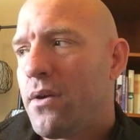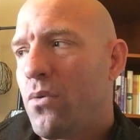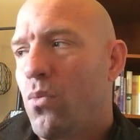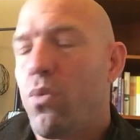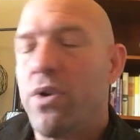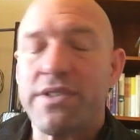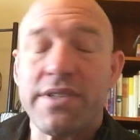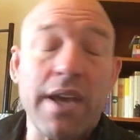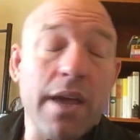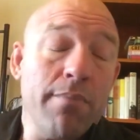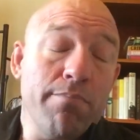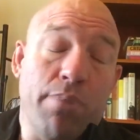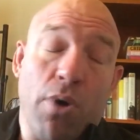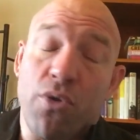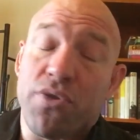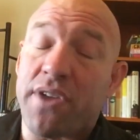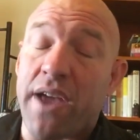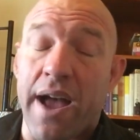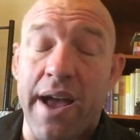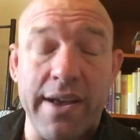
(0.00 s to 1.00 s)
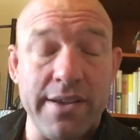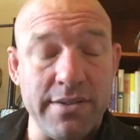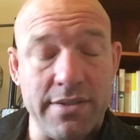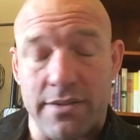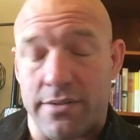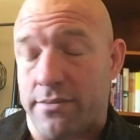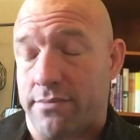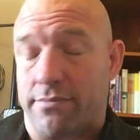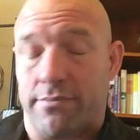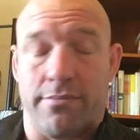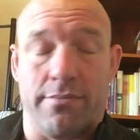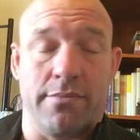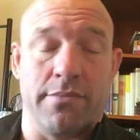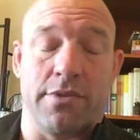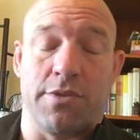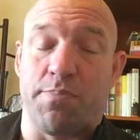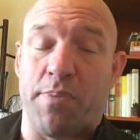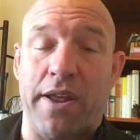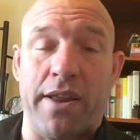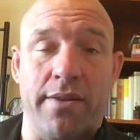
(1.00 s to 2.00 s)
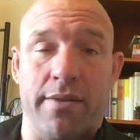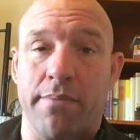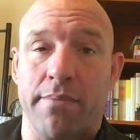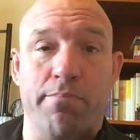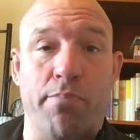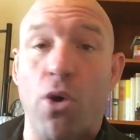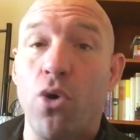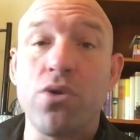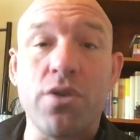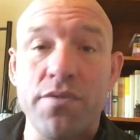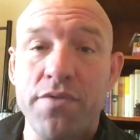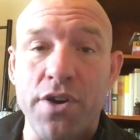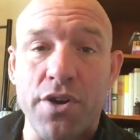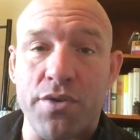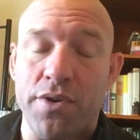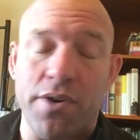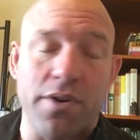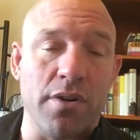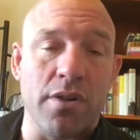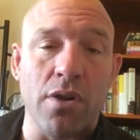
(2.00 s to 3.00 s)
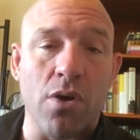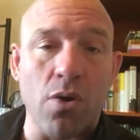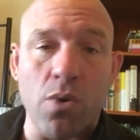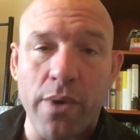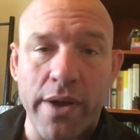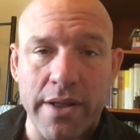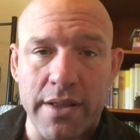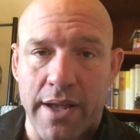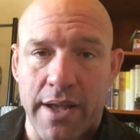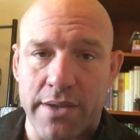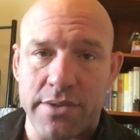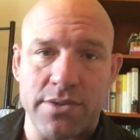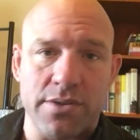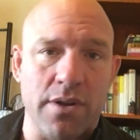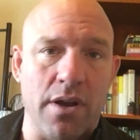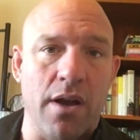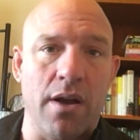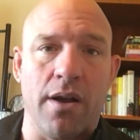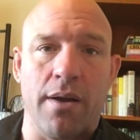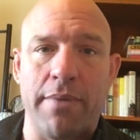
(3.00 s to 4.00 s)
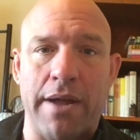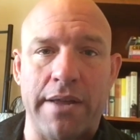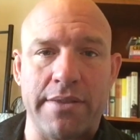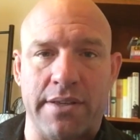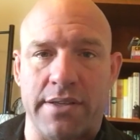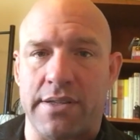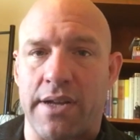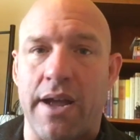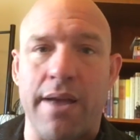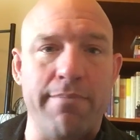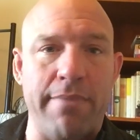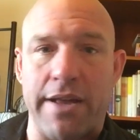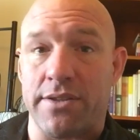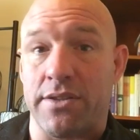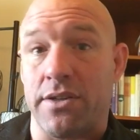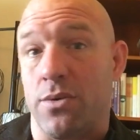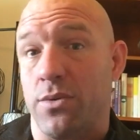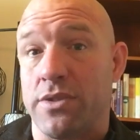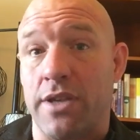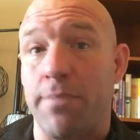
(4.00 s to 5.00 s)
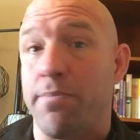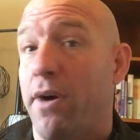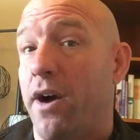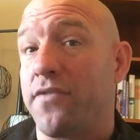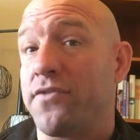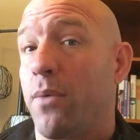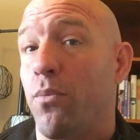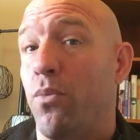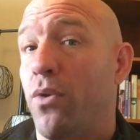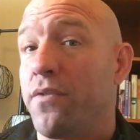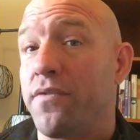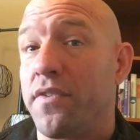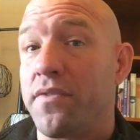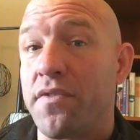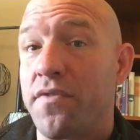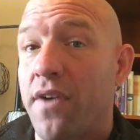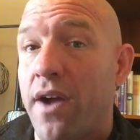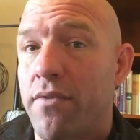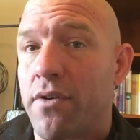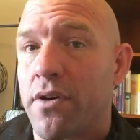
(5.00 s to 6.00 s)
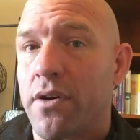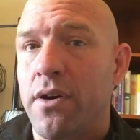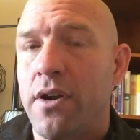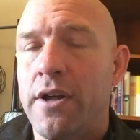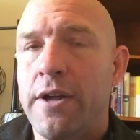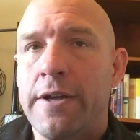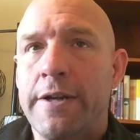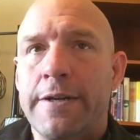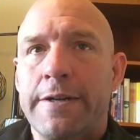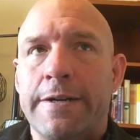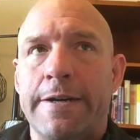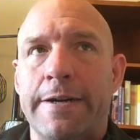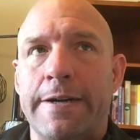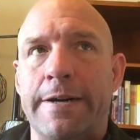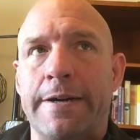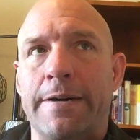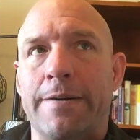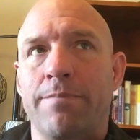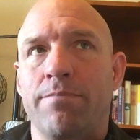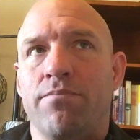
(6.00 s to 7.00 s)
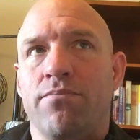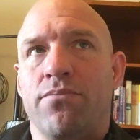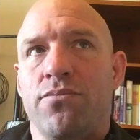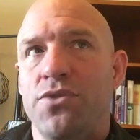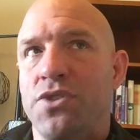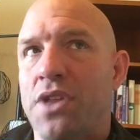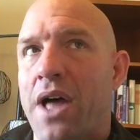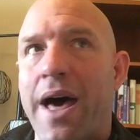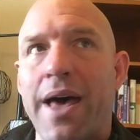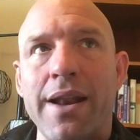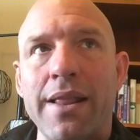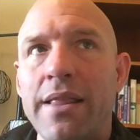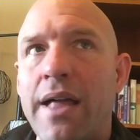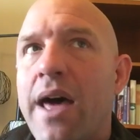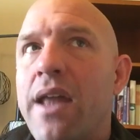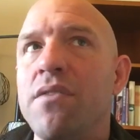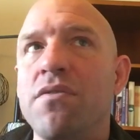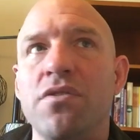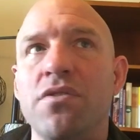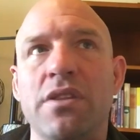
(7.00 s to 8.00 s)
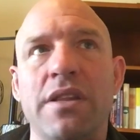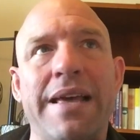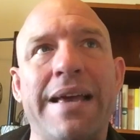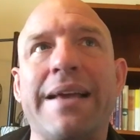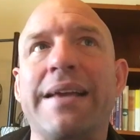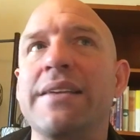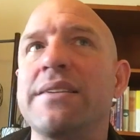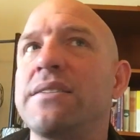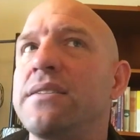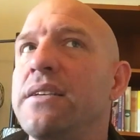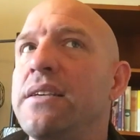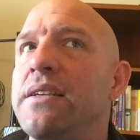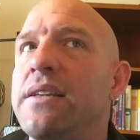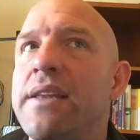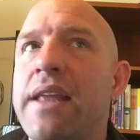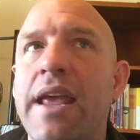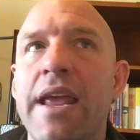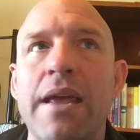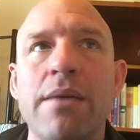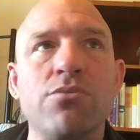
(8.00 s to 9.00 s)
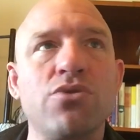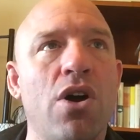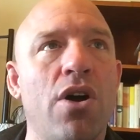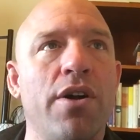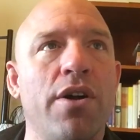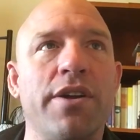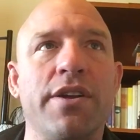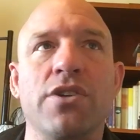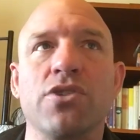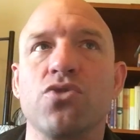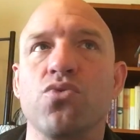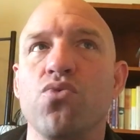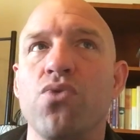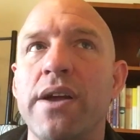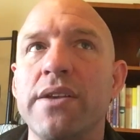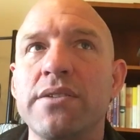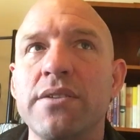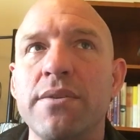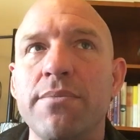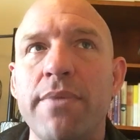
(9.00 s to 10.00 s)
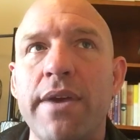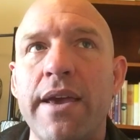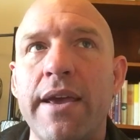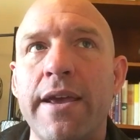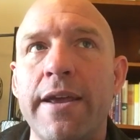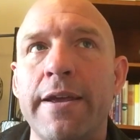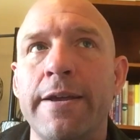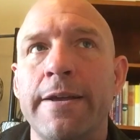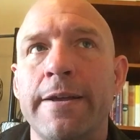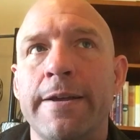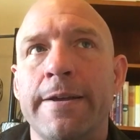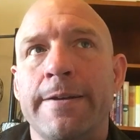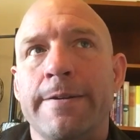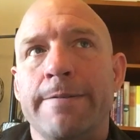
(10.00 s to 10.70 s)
Once again, both guys spent the bulk of their career at a lower weight class. At the time, Matt Serra was a puffed-up 155er. Not a lot of legacy names on his resume.